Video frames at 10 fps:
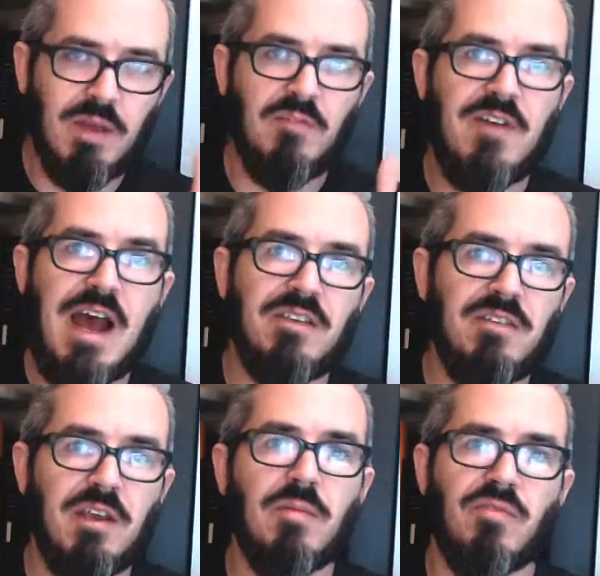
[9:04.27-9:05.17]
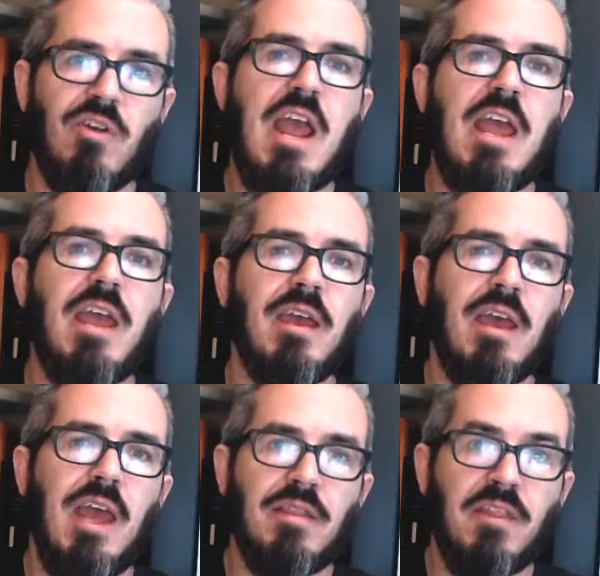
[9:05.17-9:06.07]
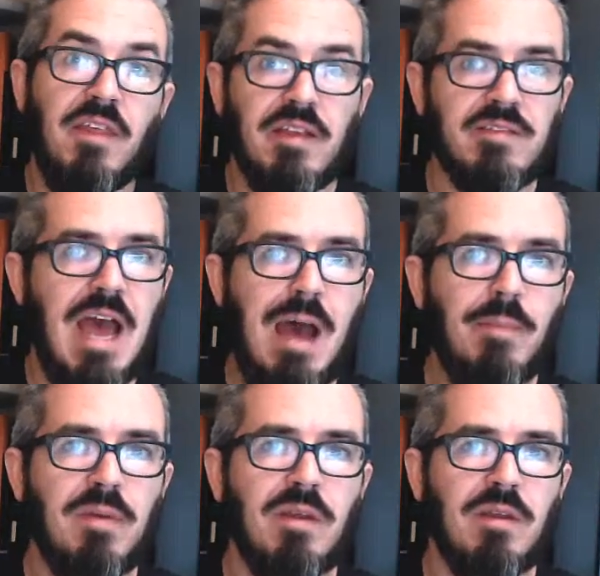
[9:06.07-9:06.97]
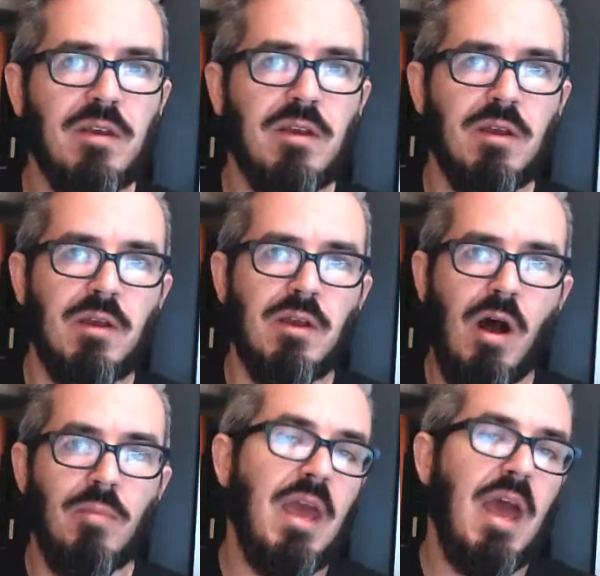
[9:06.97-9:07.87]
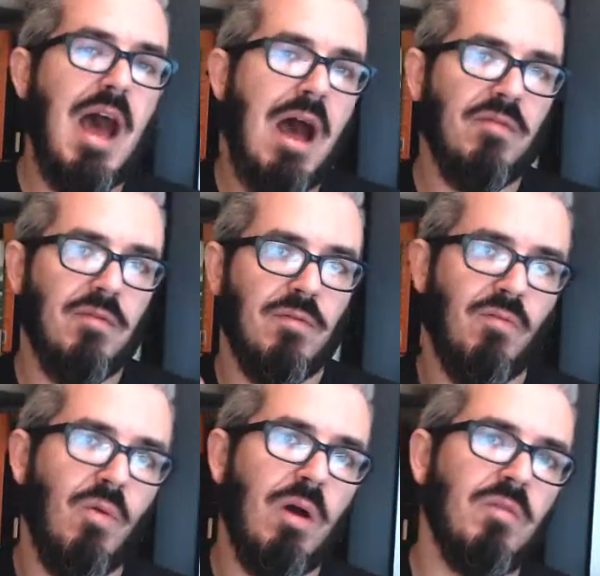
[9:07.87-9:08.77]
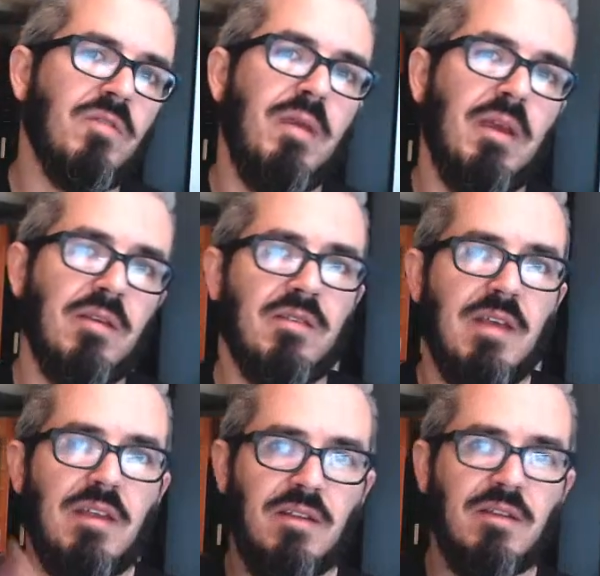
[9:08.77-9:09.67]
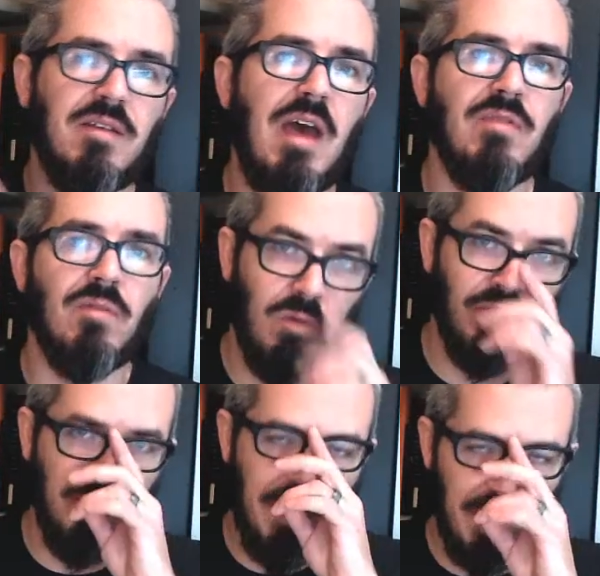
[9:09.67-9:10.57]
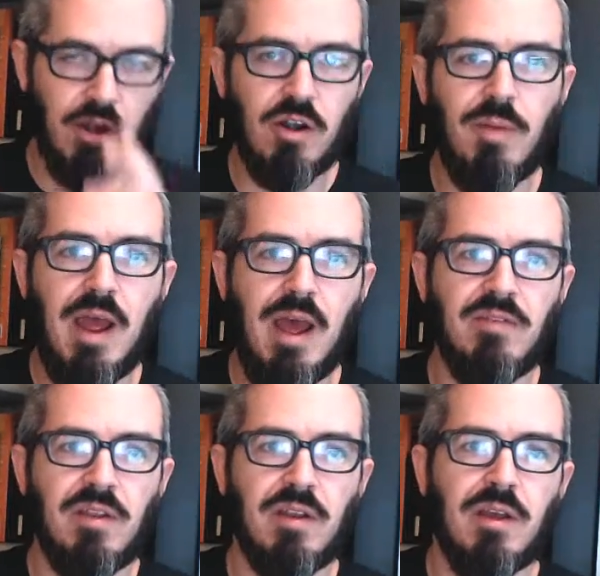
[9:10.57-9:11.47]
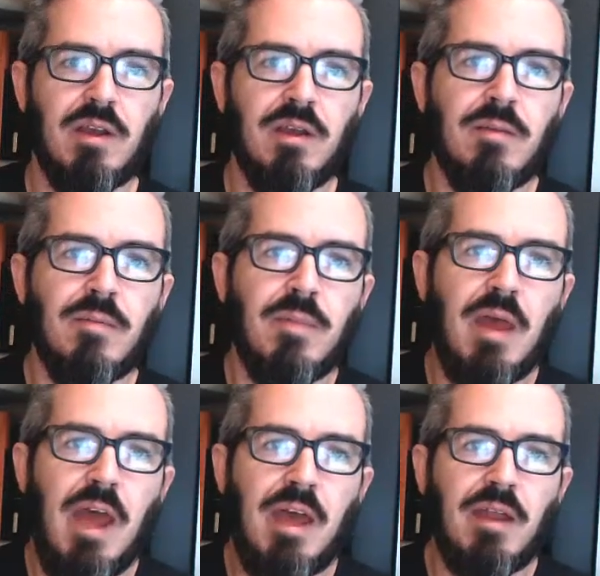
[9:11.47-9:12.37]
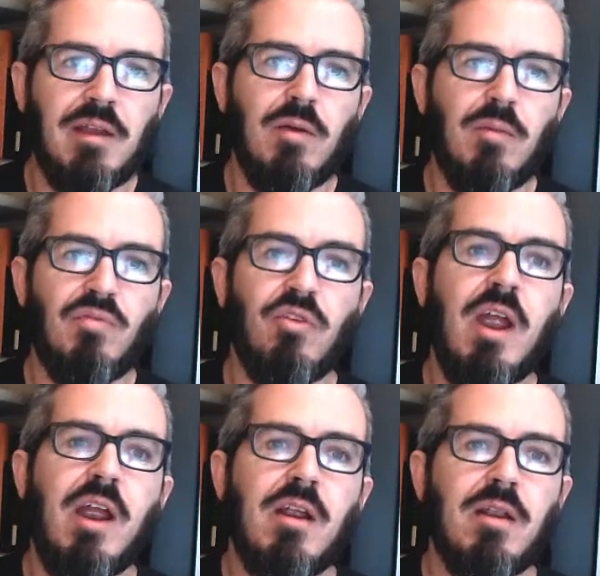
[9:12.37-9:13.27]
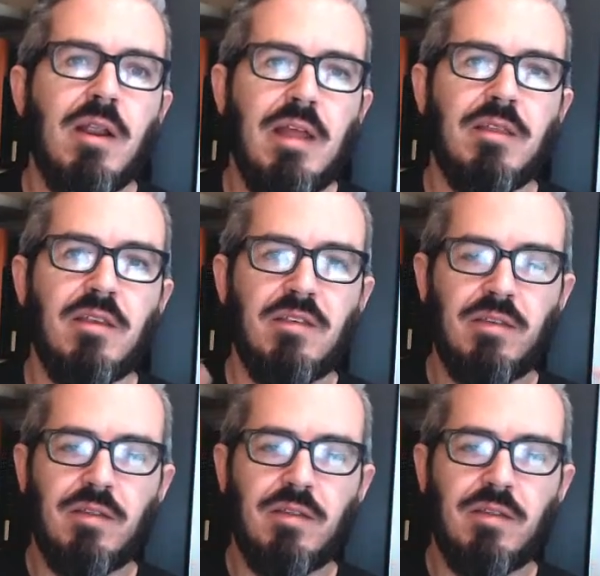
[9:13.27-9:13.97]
fasting and praying, and things happened on behalf of what was being sent into heaven, what was being heard by heaven. And prayer in this,